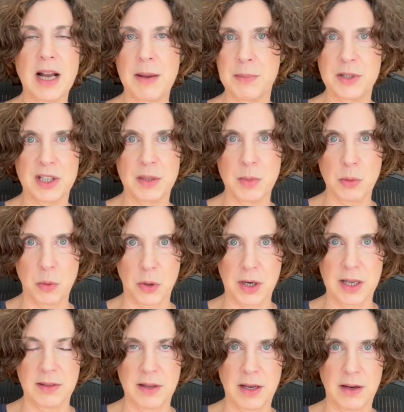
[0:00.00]
happens to be
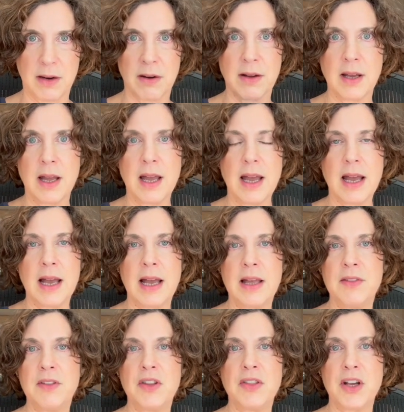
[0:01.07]
working there
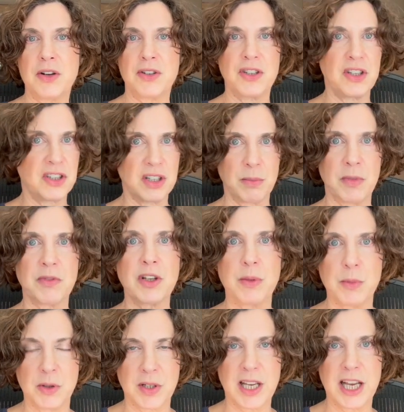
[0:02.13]
and their system of
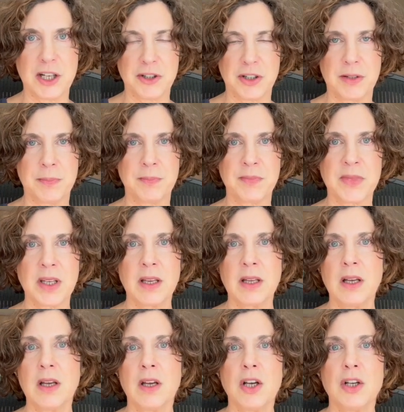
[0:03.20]
communication.
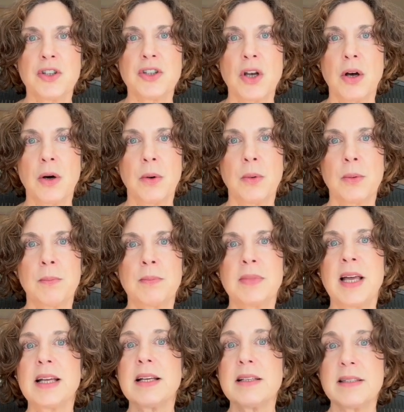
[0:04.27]
So
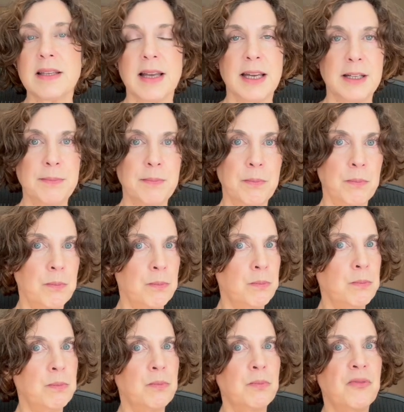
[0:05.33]
like I said,
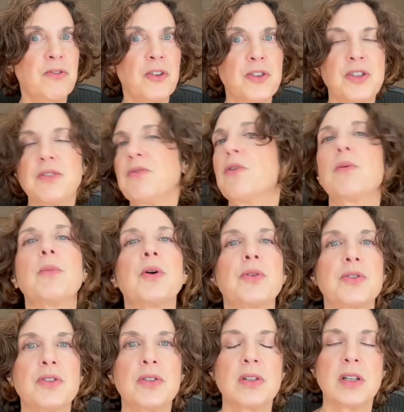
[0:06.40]
first and
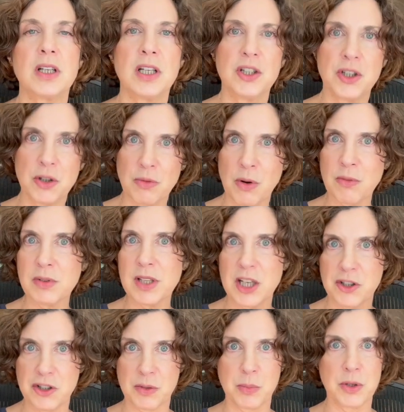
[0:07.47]
foremost, it's your own
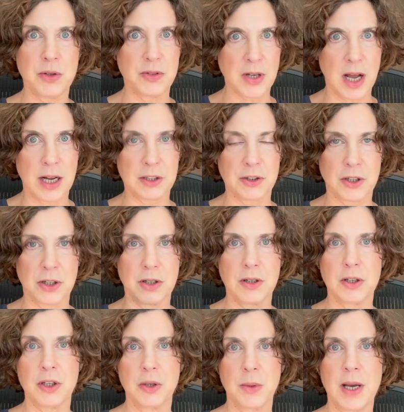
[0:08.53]
relationship with your
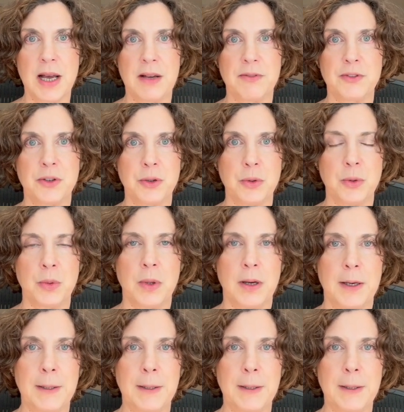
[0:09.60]
doctor. You have to